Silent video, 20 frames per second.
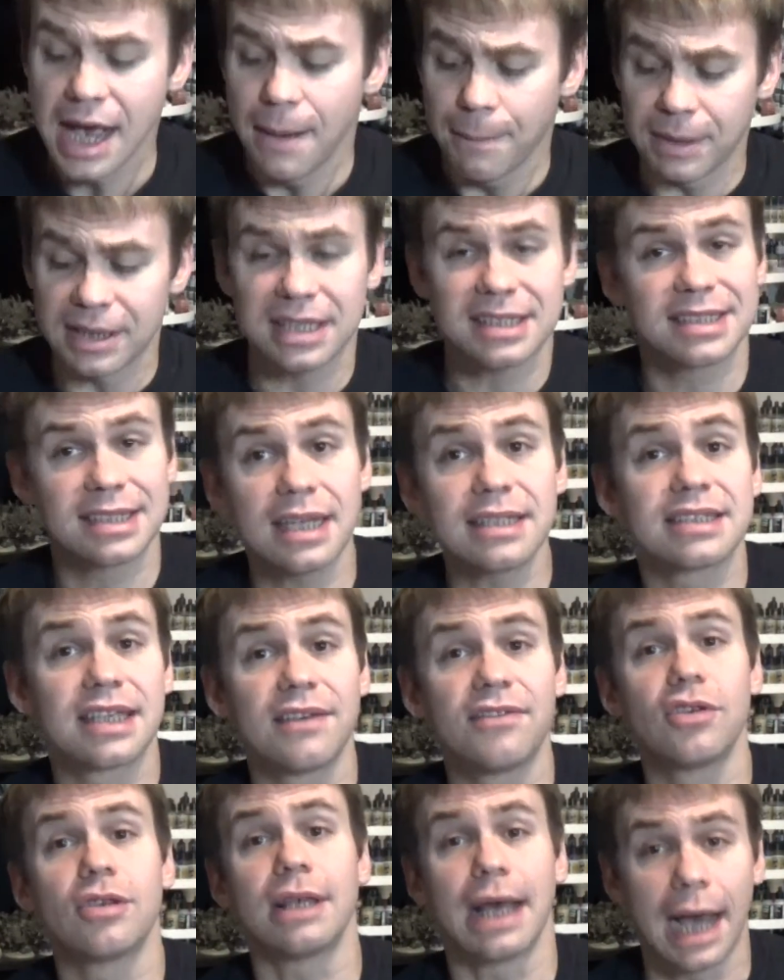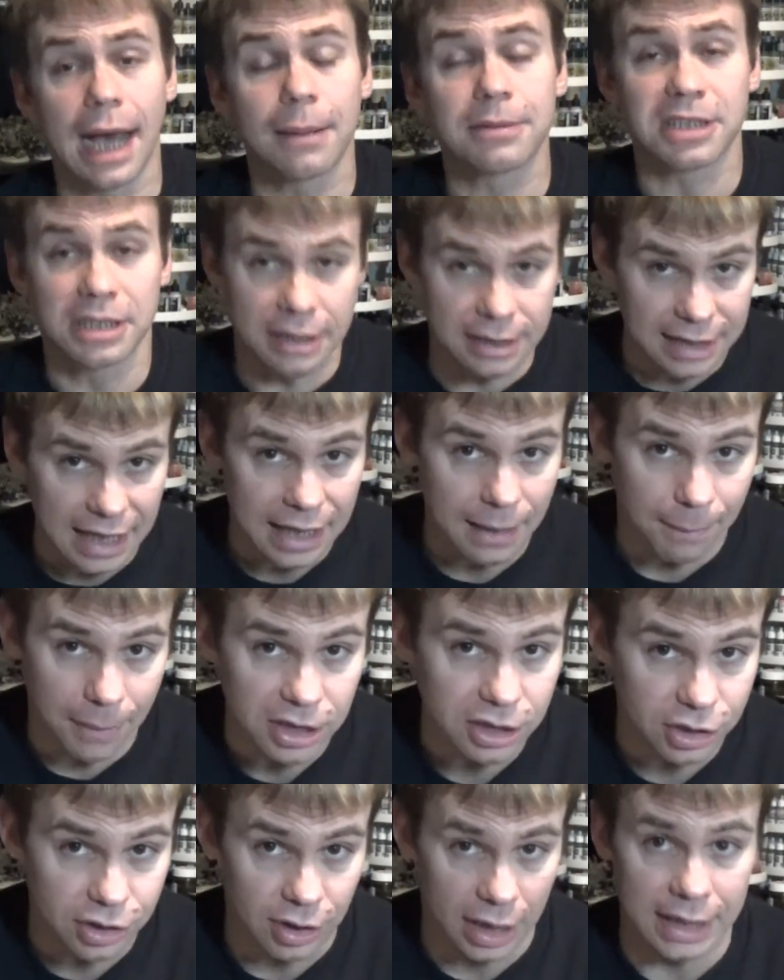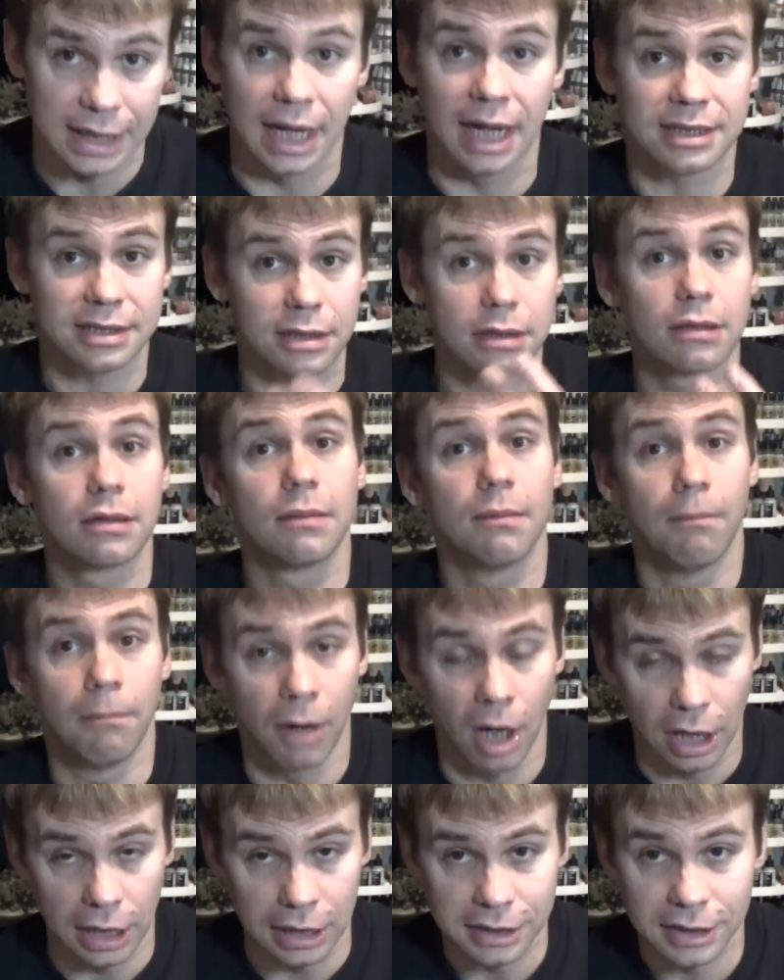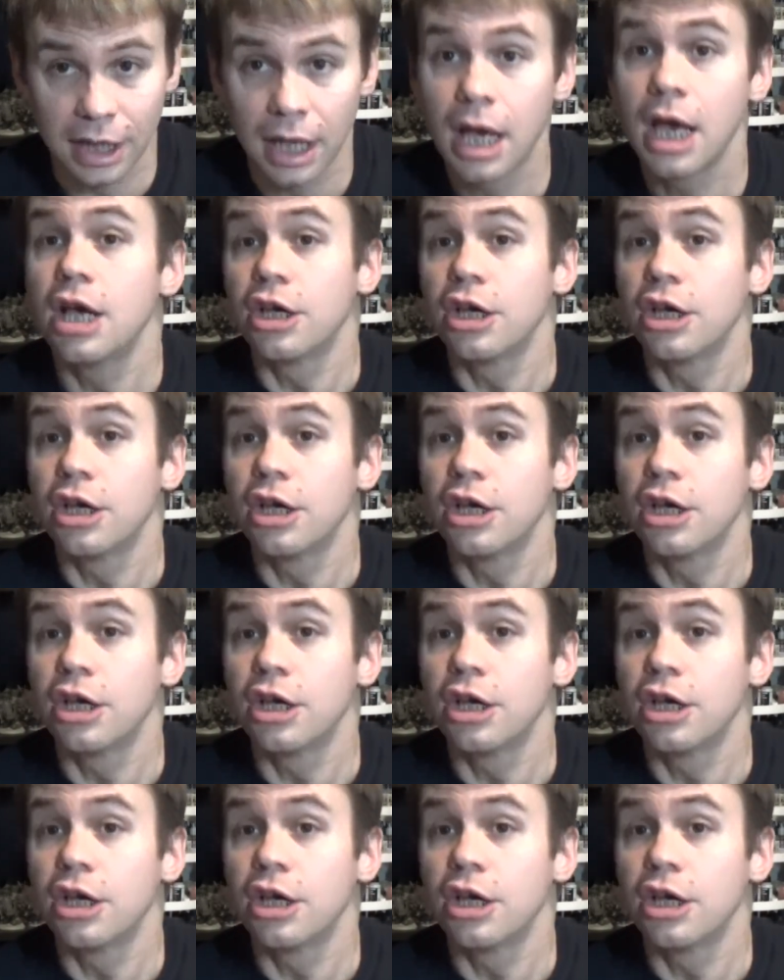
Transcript: But this does give you the option to take a bunch of dreadnoughts marked.